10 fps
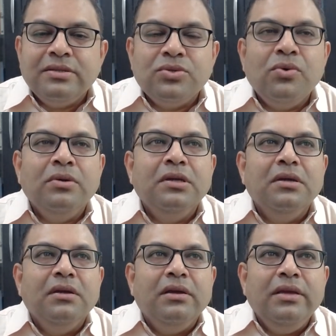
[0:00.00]
so
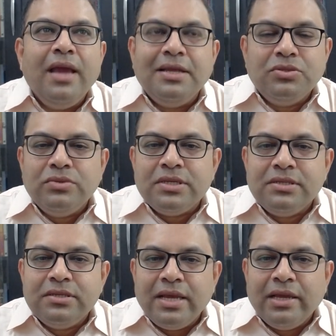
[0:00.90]
he has to
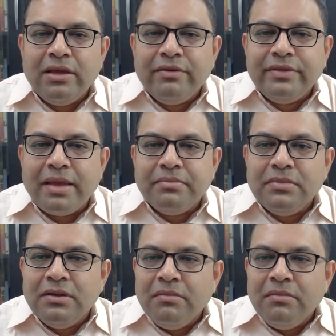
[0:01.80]
just take care of them.